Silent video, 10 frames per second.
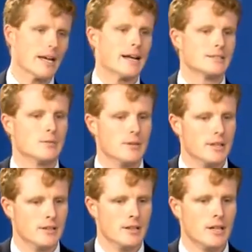has to be
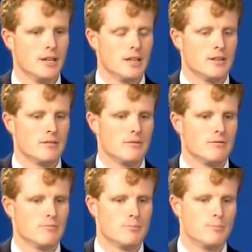that
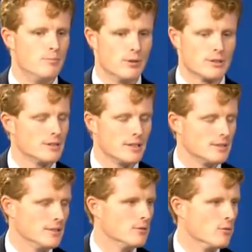the person
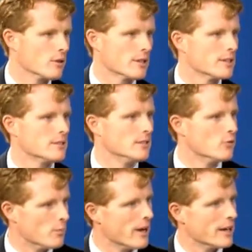does equal work, gets
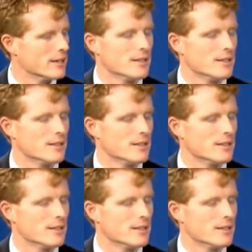equal pay.